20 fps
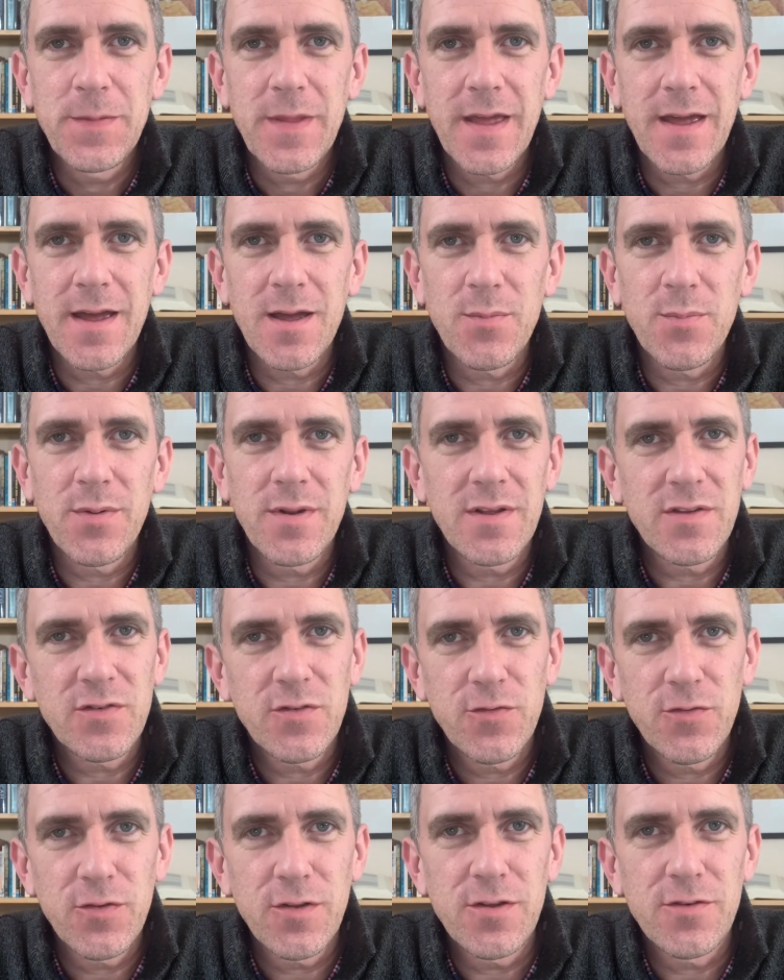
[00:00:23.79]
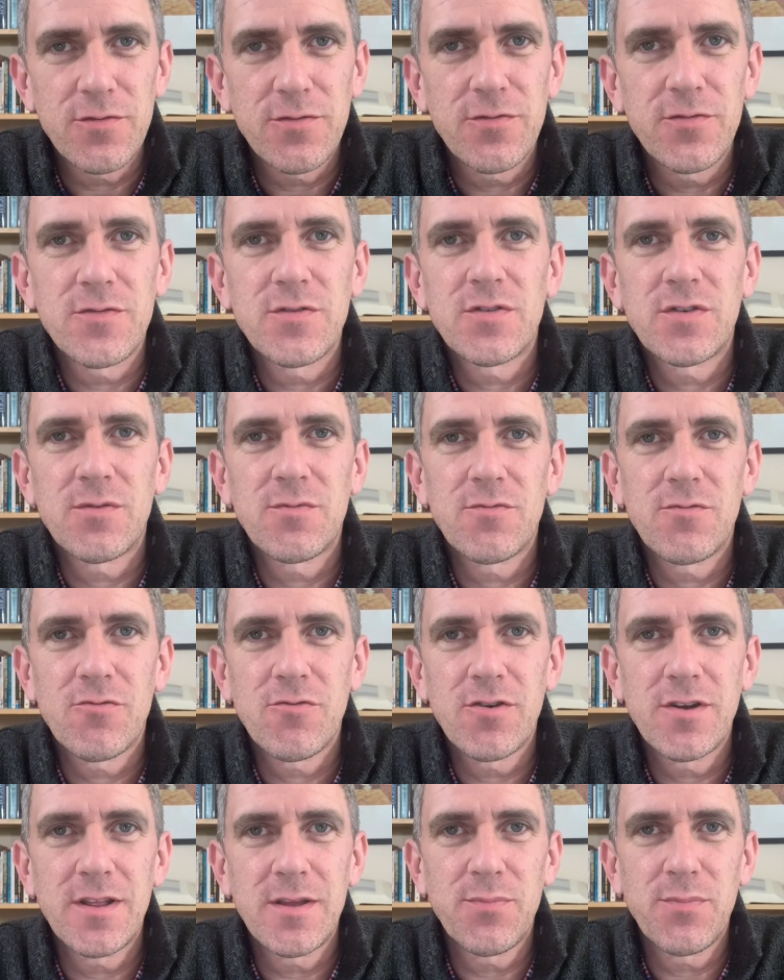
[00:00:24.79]
but it's full of some
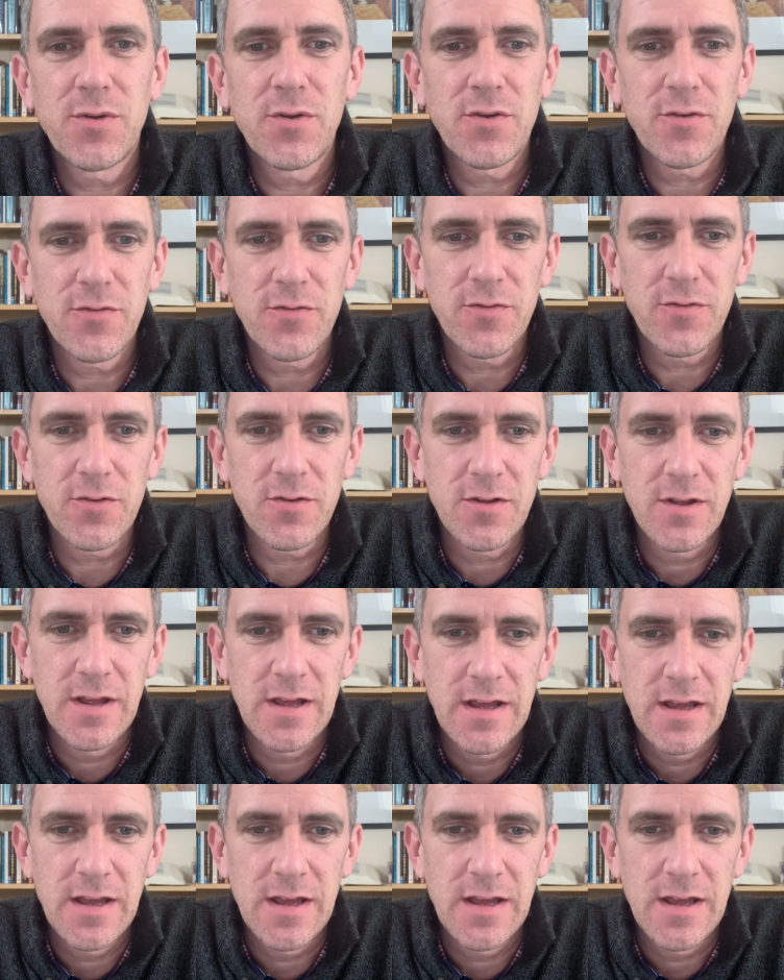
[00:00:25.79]
really beautiful